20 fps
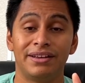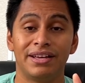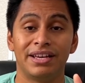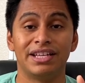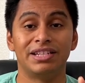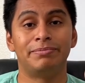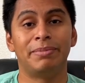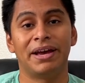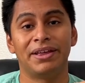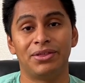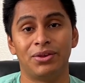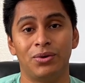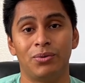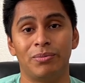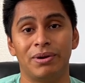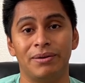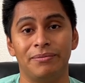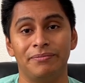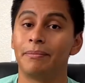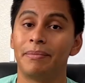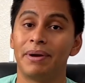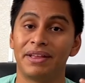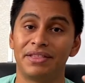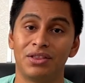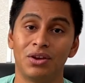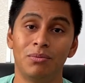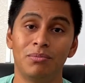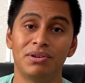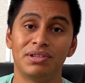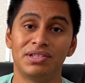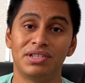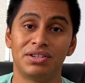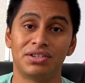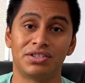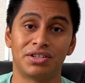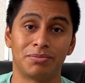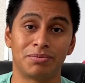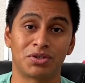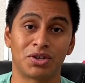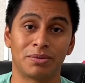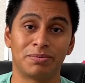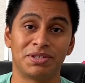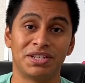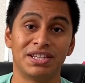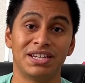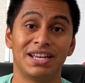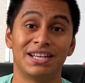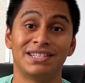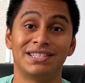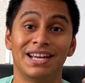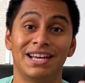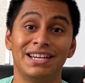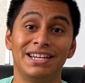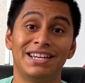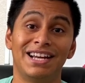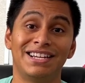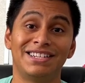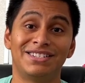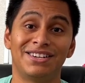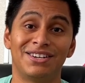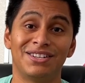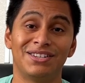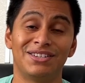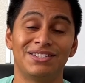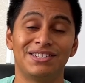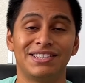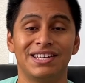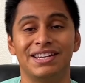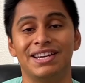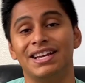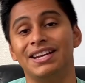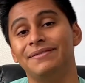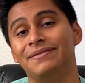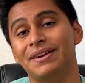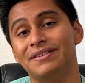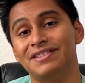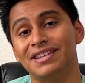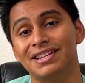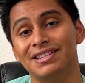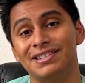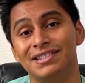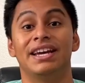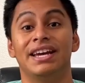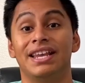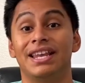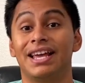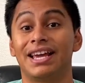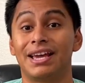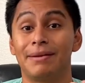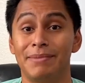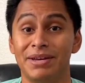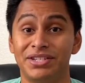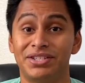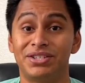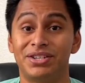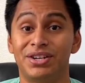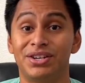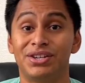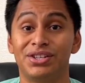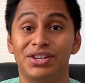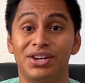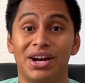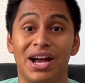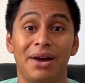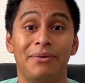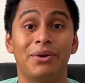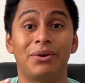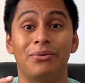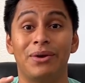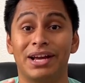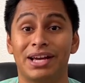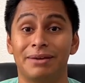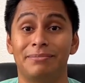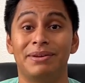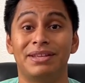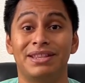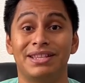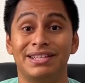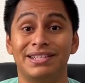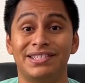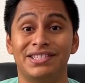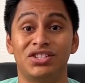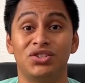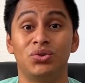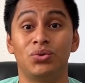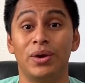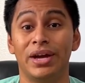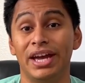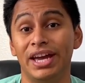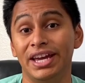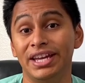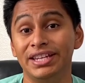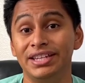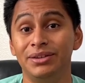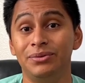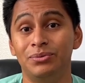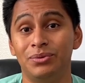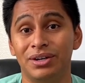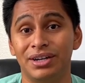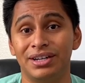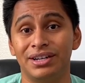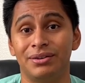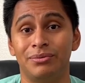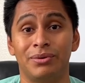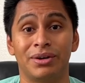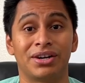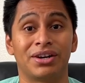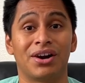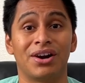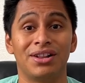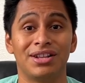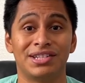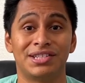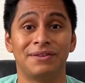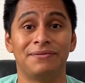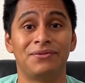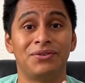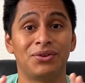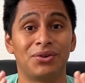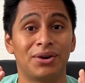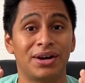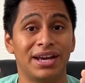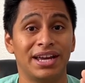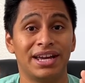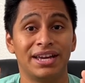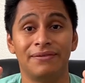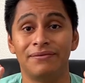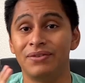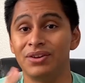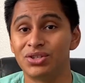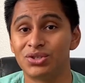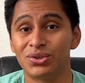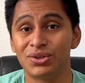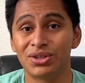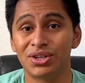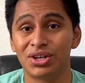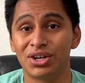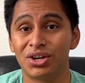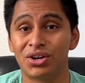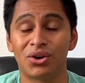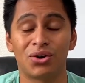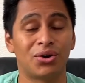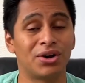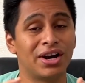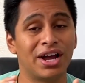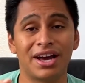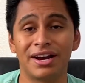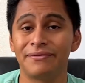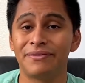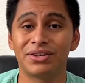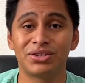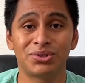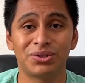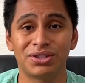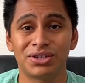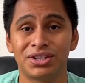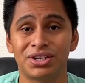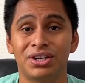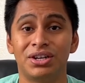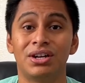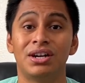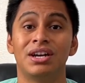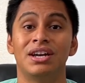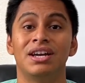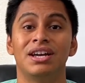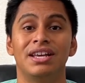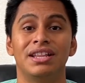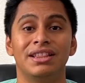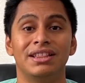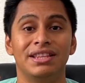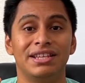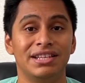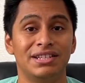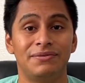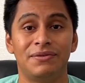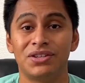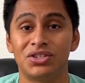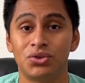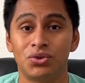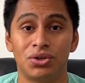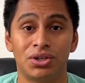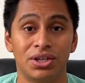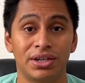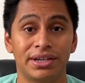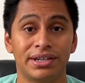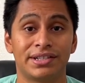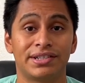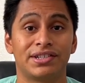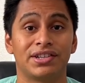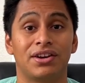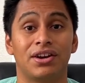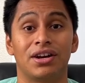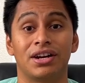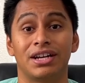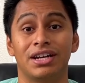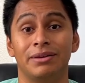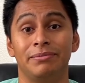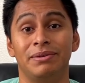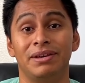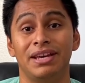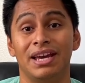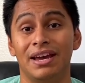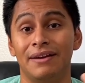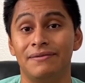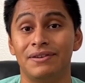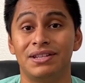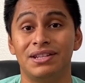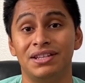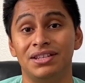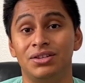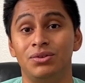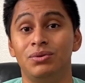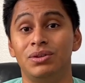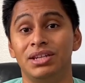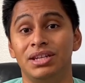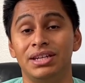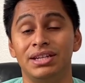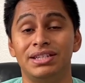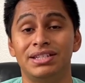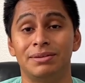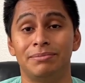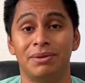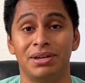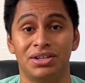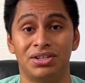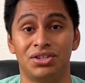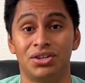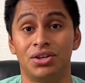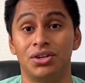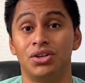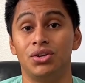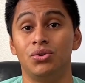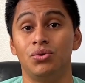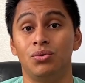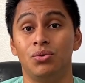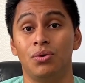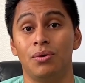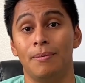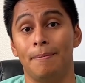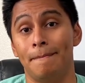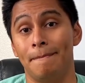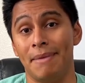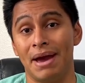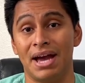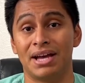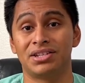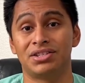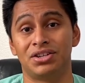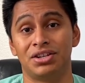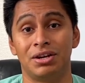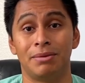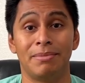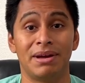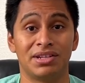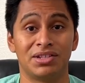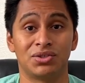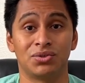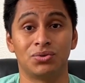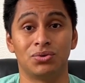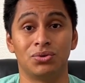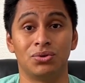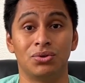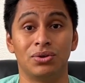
is Pathoma. Pathoma's year subscription is $99.95. And like I mentioned earlier, I would recommend these to anyone, regardless if you're a visual learner or not a visual learner. These visual hooks are gonna be everything you need to make sure you master your med school